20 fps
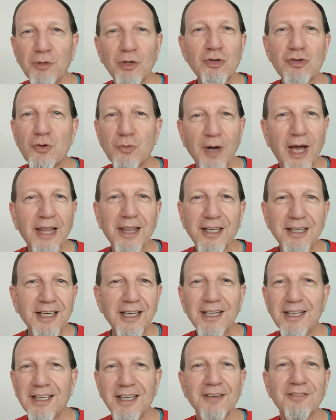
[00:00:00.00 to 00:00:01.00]

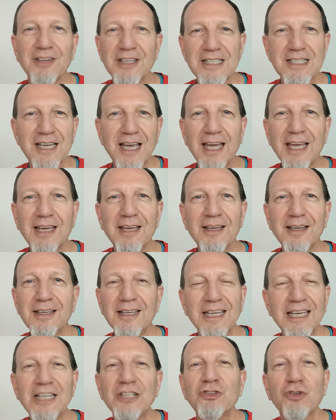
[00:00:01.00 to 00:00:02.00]
mutuality, give and take,
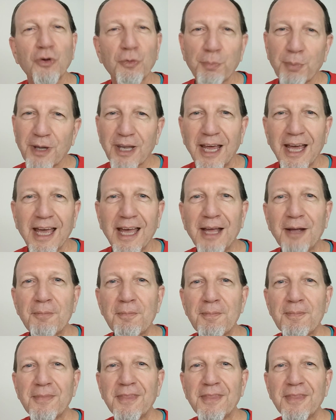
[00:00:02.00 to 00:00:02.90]
interplay,